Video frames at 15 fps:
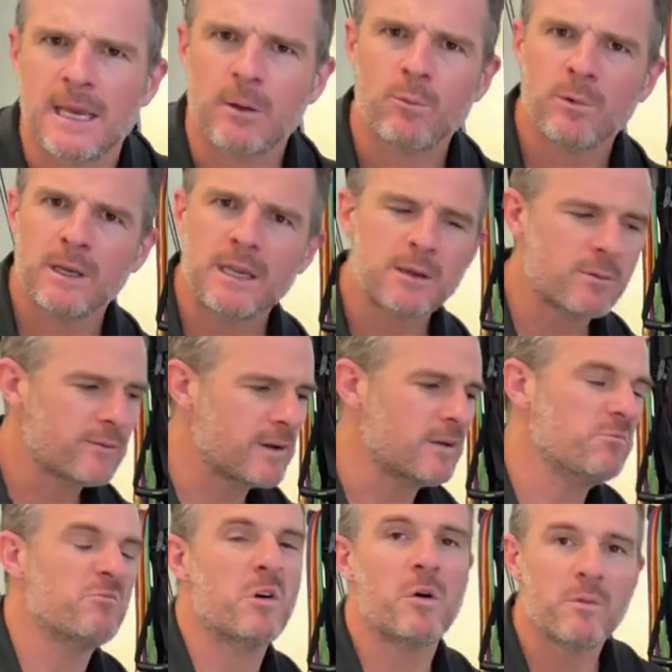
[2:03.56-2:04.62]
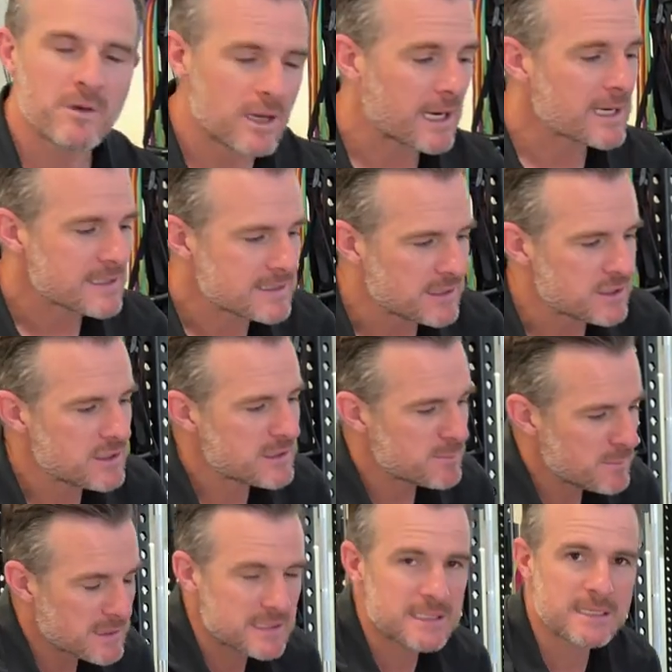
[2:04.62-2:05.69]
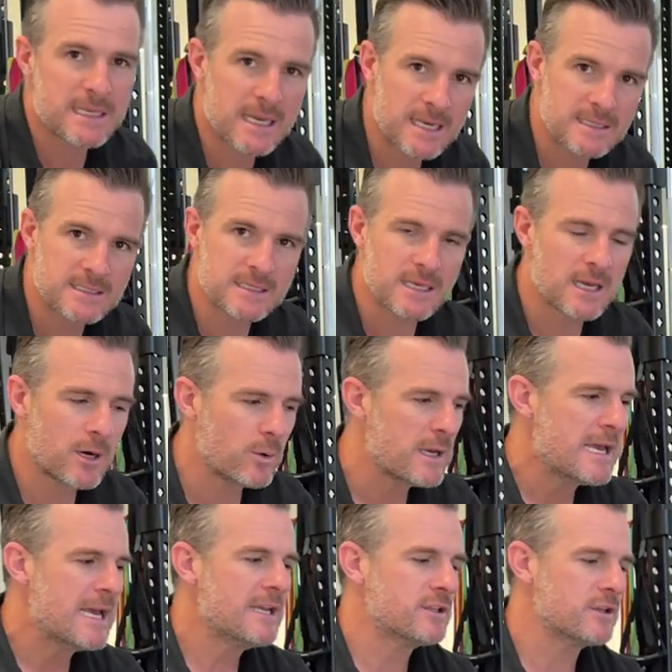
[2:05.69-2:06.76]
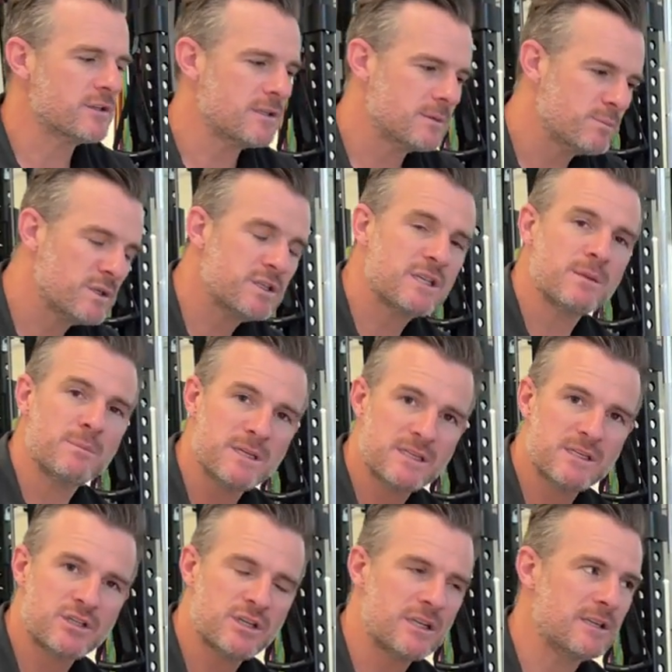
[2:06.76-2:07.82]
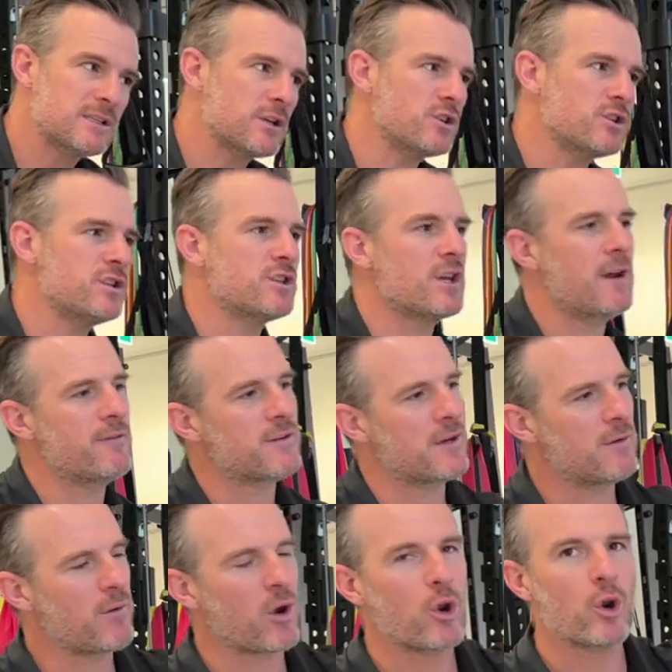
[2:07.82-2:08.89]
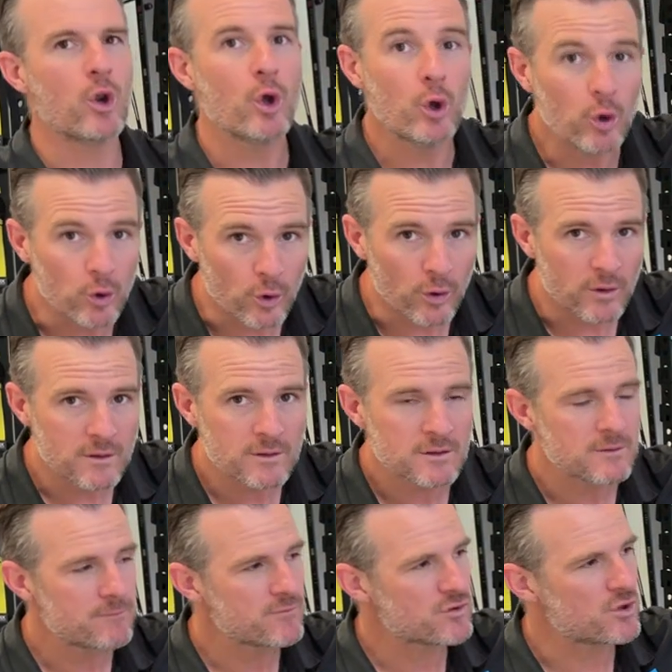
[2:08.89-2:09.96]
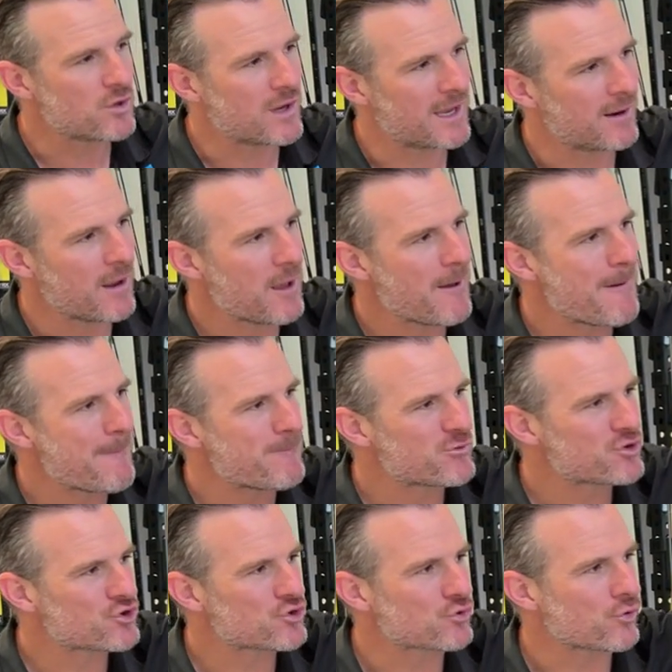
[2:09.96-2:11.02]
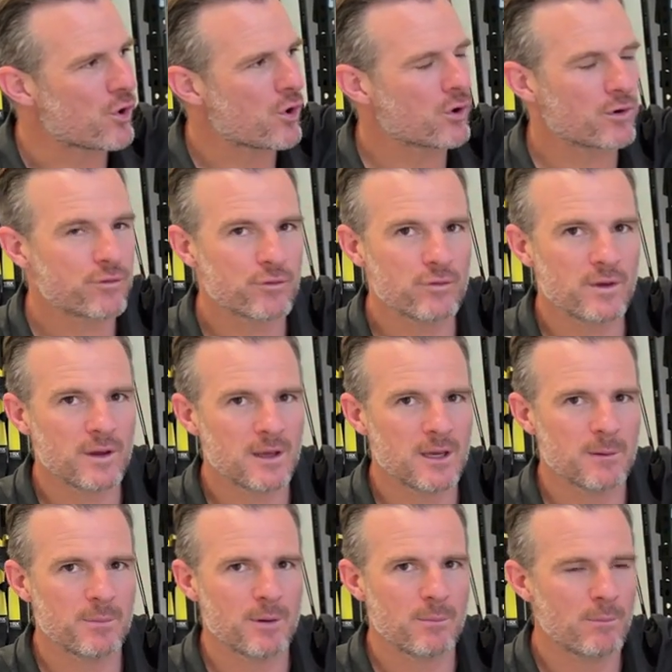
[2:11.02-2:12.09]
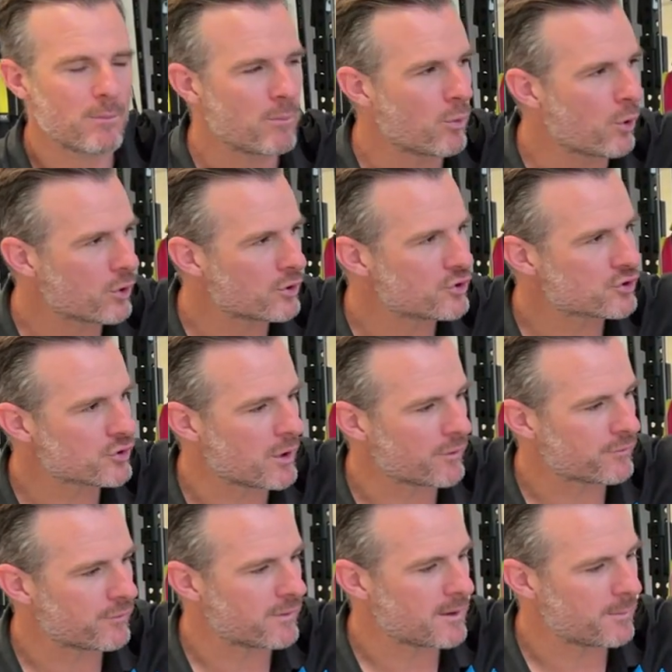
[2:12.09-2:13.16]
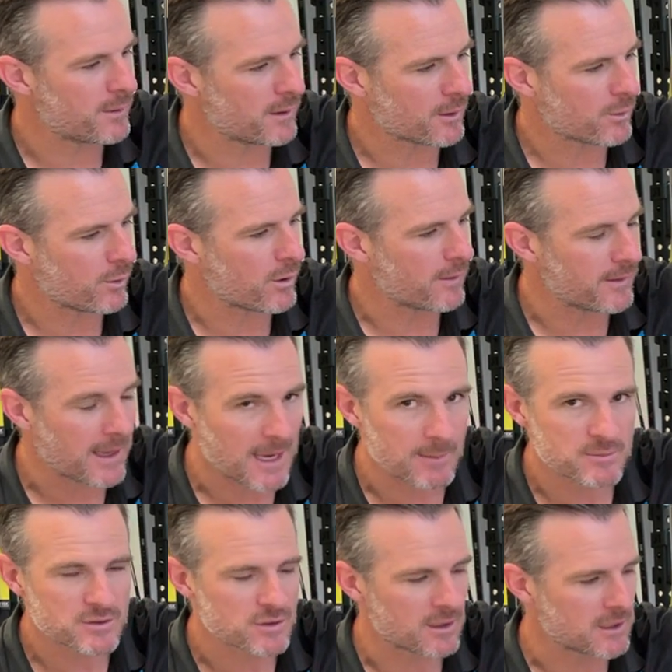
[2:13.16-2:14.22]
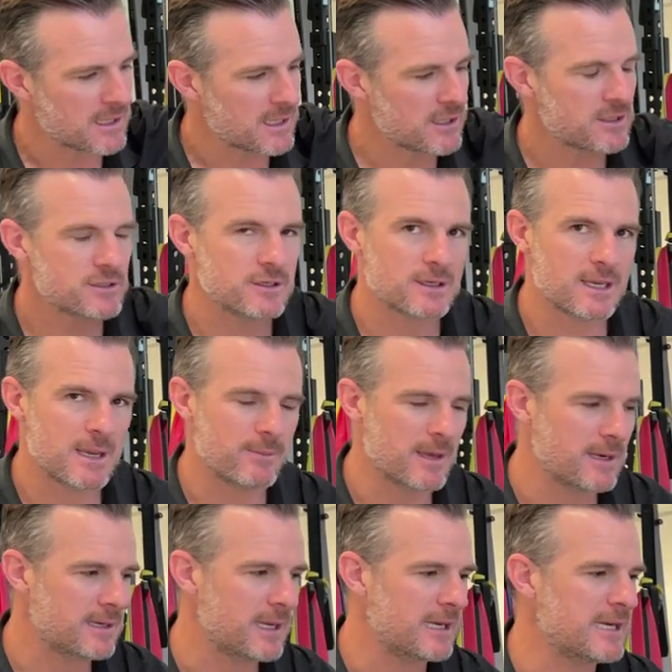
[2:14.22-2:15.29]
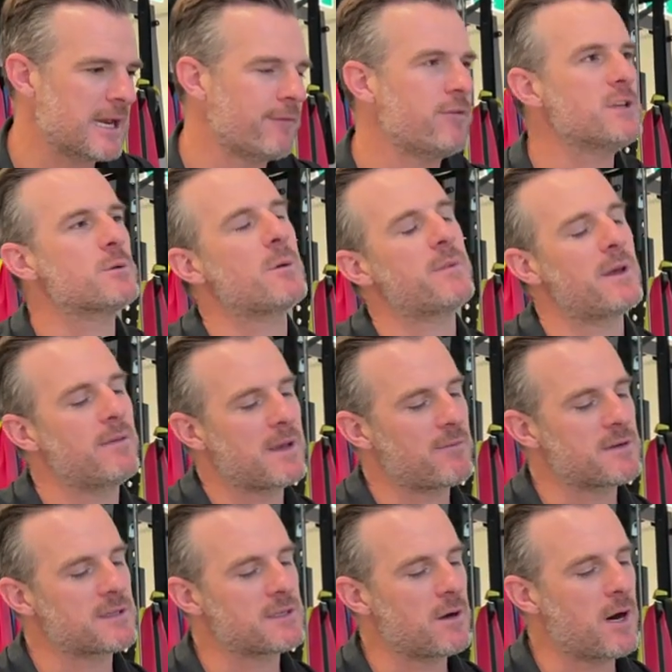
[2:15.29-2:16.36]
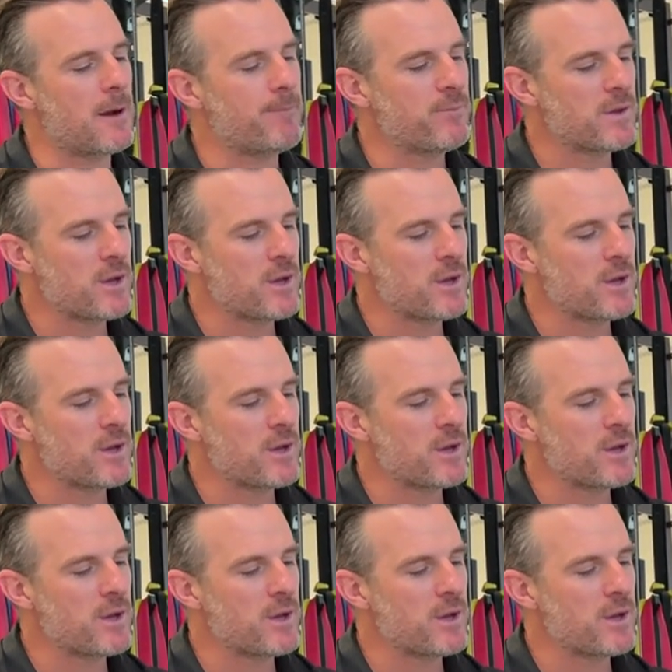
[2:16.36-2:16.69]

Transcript: that weak with it? Well, like I said, she's missing the ACL, so she's missing messaging, so she's going to have to learn to get stronger through the hip, more control through the hip and the quad and the hamstring to keep that knee. Now, if you swap that on the other side,